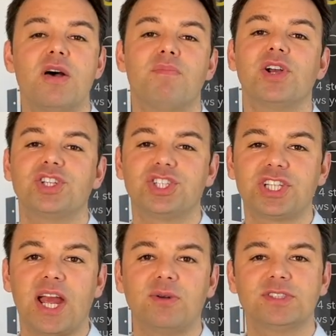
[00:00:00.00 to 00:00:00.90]
but
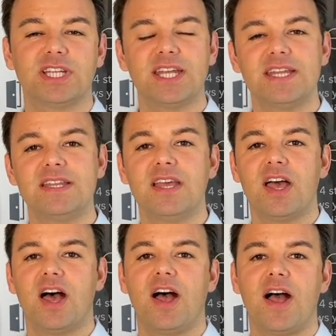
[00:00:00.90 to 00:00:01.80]
shouting,
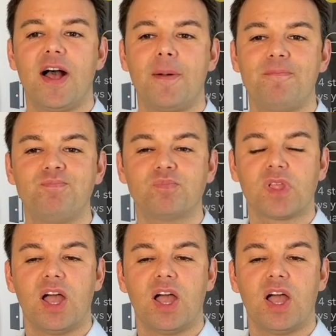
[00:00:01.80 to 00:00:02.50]
um,